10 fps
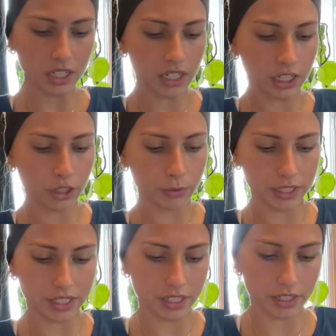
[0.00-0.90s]
Here we
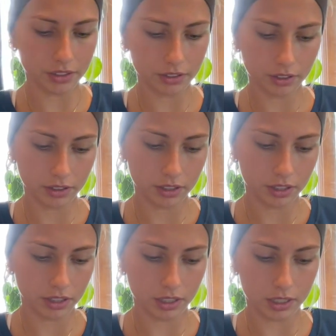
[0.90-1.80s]
see
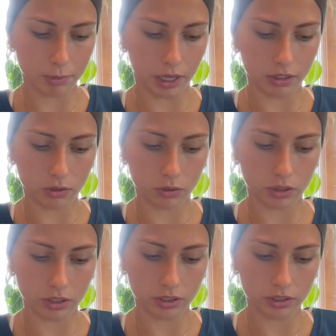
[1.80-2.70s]
the spinal
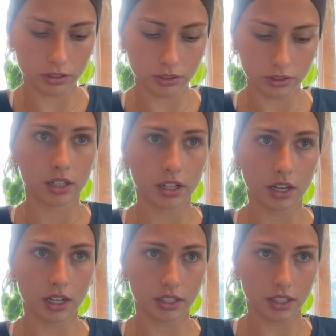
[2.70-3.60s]
cord.
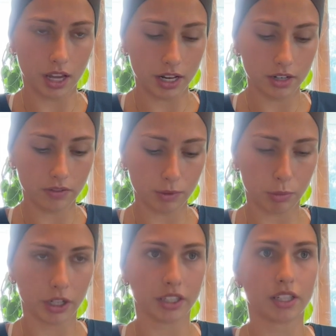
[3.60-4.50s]
It's the end of the
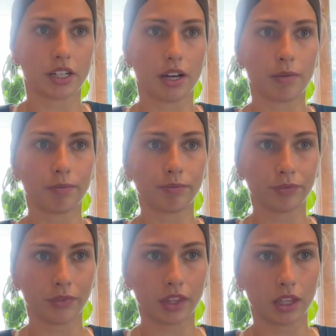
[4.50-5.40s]
brainstem.
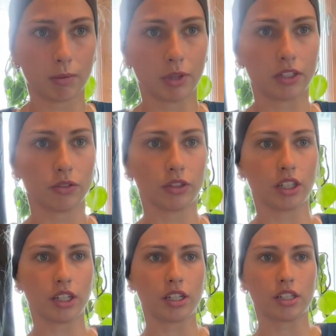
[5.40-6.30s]
The
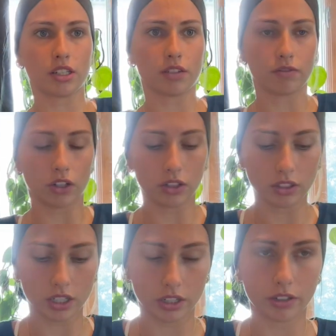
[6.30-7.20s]
medulla is
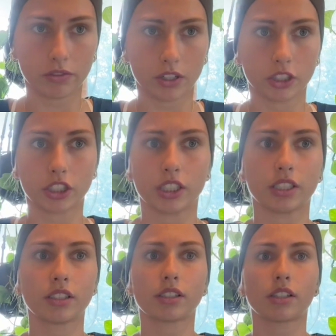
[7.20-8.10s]
involuntary
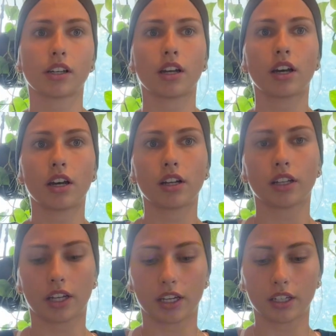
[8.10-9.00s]
functions
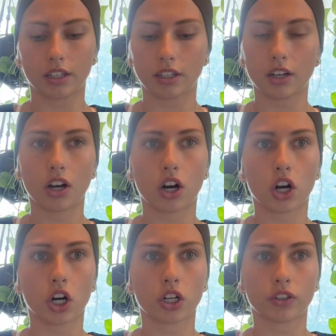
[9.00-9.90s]
like
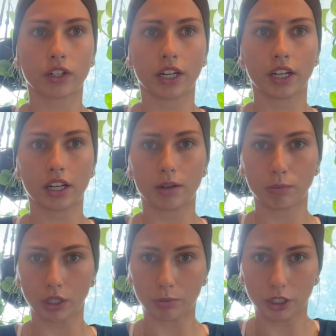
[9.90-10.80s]
heart rate and
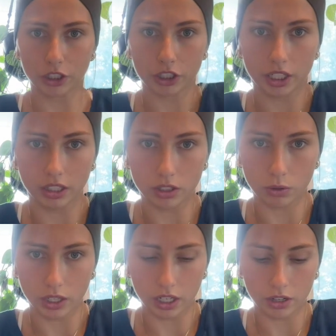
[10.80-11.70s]
blood pressure. That's
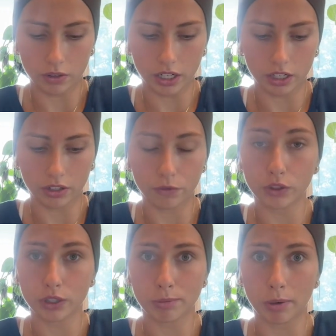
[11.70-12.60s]
located right here, the
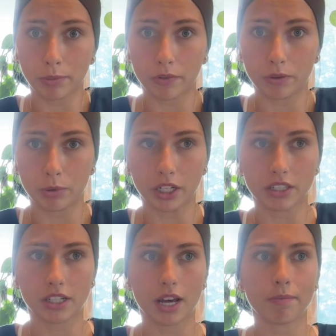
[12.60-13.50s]
first bump of the
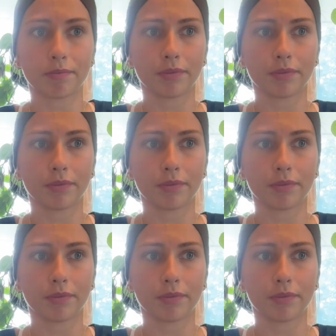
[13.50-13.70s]
brainstem.